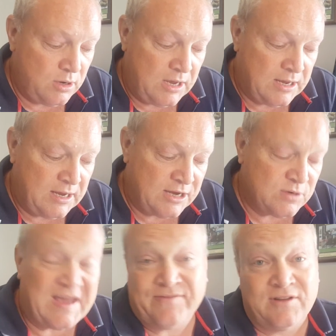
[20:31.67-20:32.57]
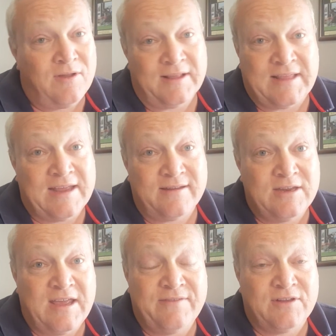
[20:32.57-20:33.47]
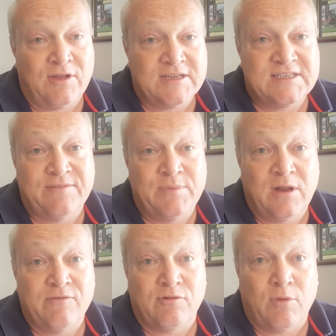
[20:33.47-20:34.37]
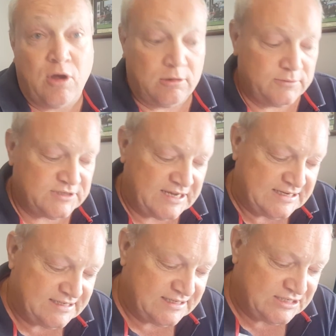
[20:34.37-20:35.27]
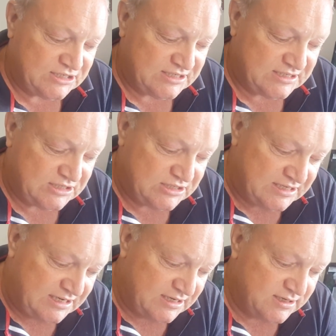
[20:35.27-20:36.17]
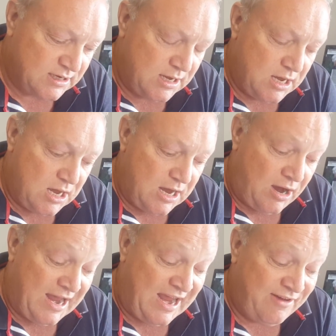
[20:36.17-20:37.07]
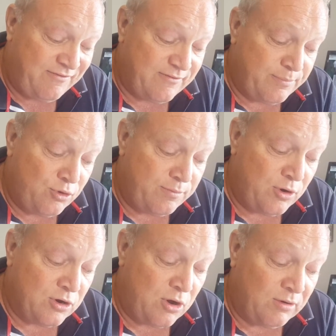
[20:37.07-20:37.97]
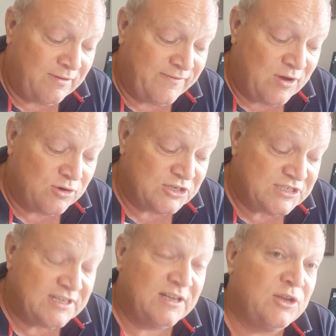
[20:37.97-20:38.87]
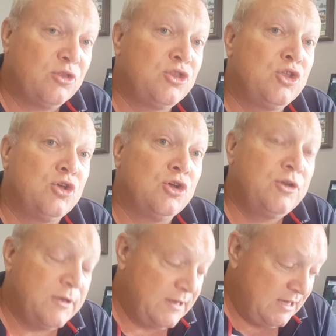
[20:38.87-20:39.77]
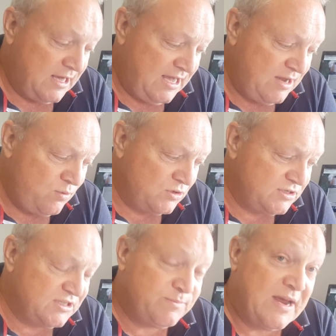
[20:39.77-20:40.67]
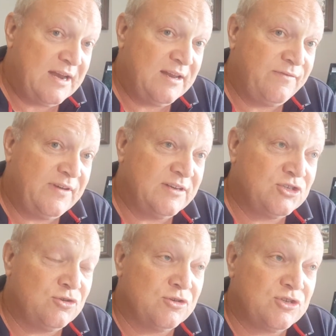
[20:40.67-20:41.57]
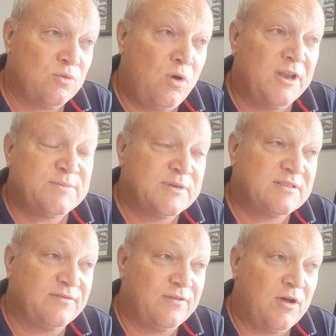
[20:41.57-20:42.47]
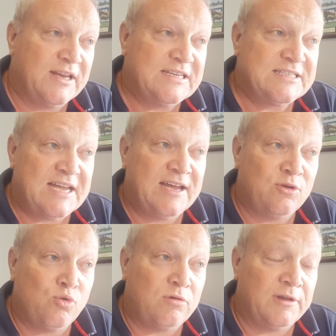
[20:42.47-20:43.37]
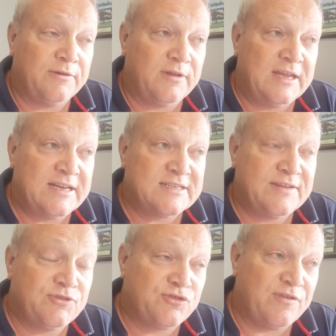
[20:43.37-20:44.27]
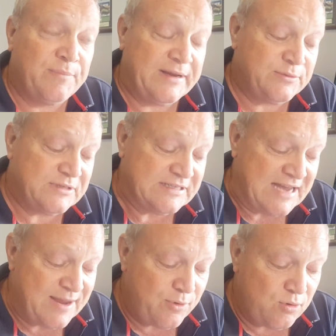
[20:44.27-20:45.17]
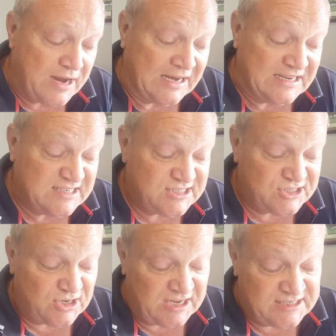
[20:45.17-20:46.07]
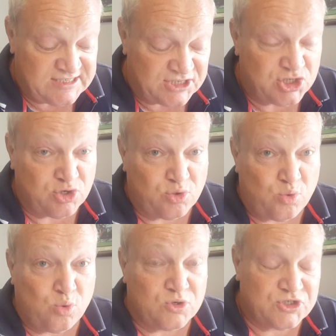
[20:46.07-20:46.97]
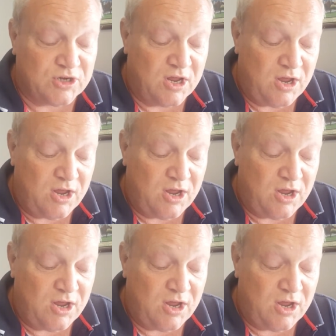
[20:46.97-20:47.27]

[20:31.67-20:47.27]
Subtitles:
and you have to like that, and you have to like a 7 over a mile. So he's second. I have put Mongolian Falcon still in third. He wasn't as badly affected as John Snow. While he's missed the flight, he's staying in Auckland. He doesn't have to travel back to his stable, and he's such a good horse.